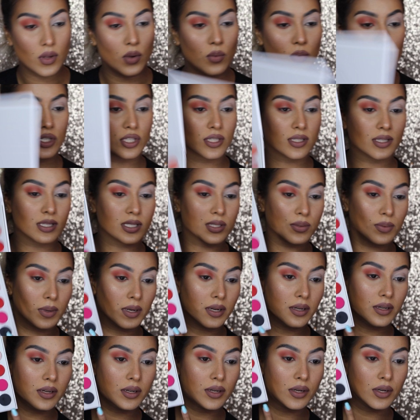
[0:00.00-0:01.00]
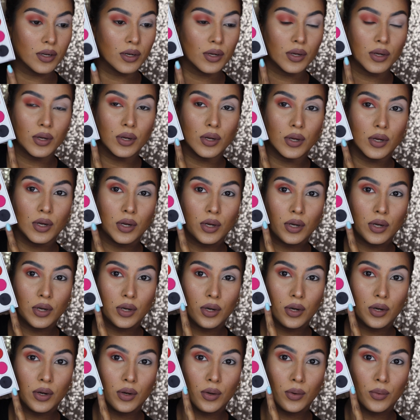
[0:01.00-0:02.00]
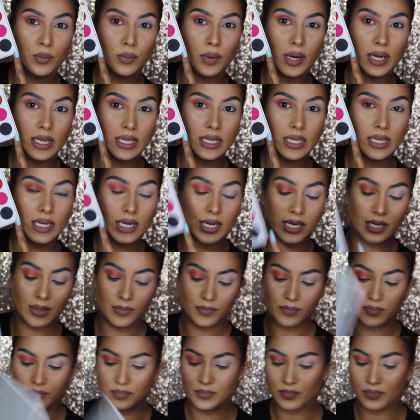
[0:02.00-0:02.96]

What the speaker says: which is this one right here,